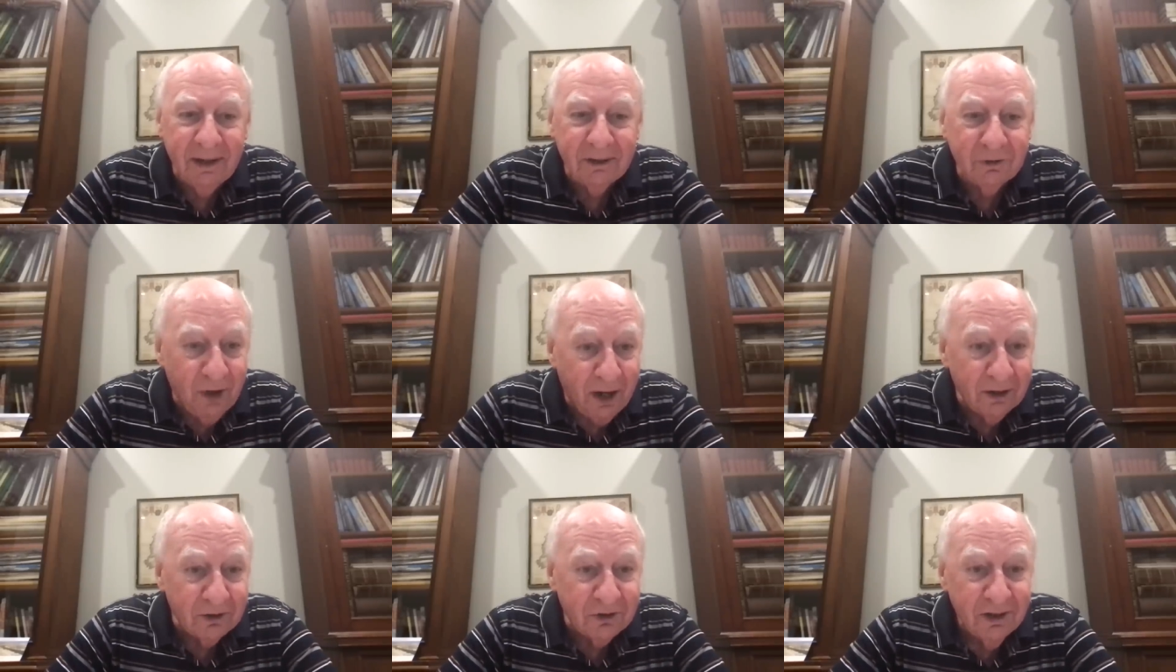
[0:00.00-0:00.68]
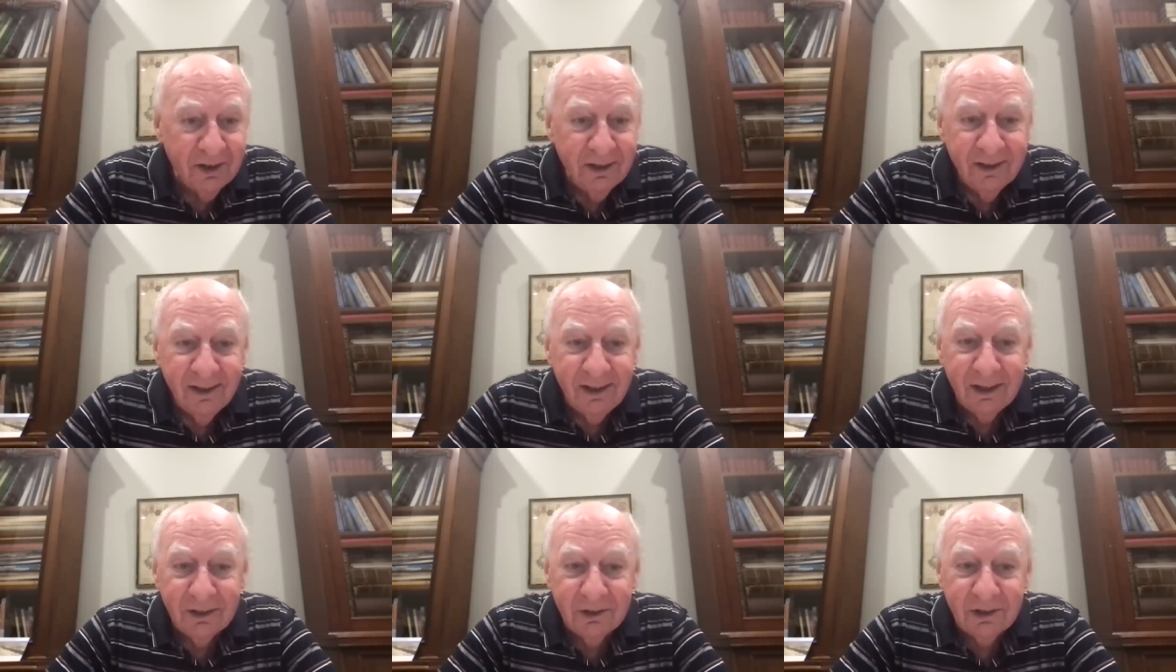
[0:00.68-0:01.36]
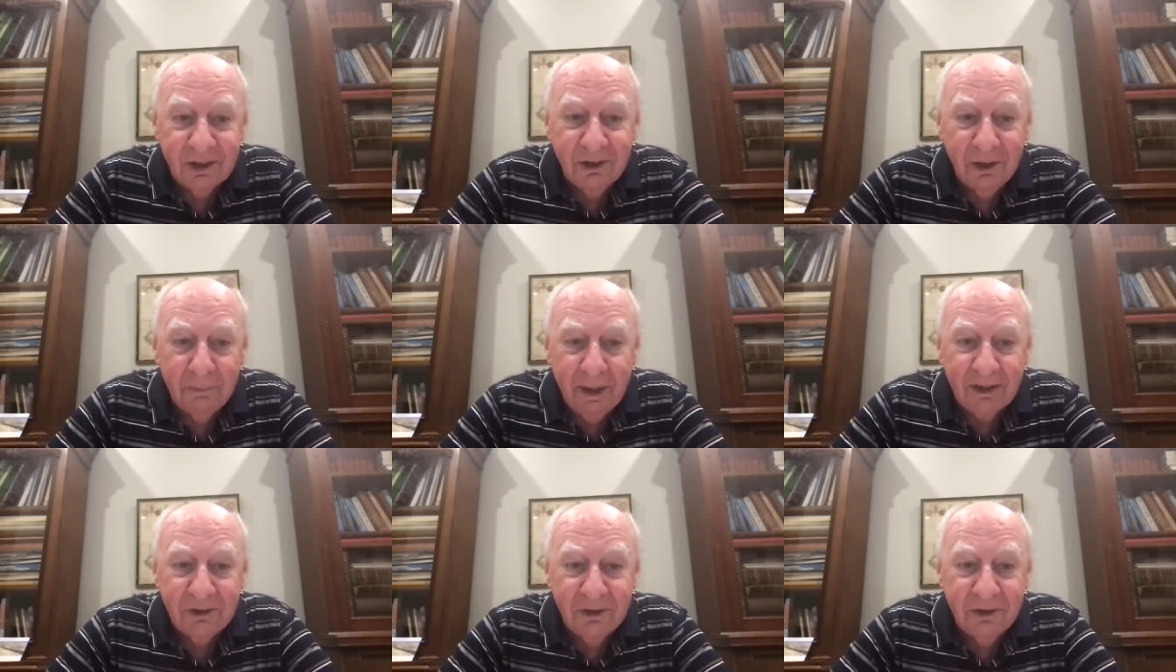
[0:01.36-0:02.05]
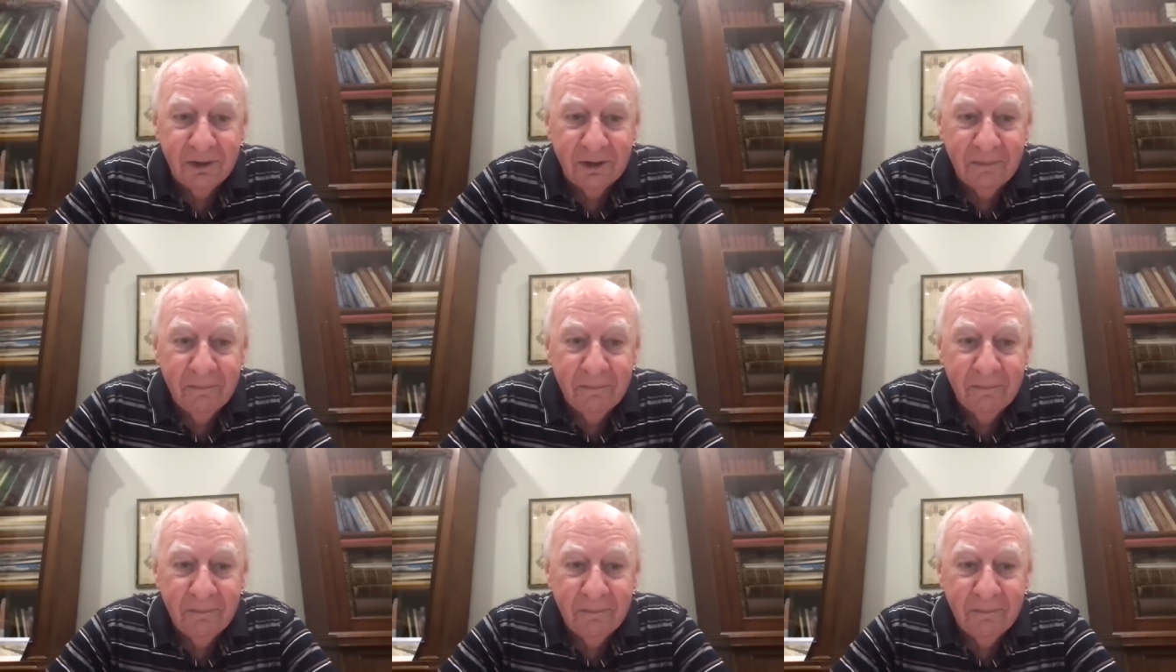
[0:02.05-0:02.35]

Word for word: drugs uh, to kill the bacteria.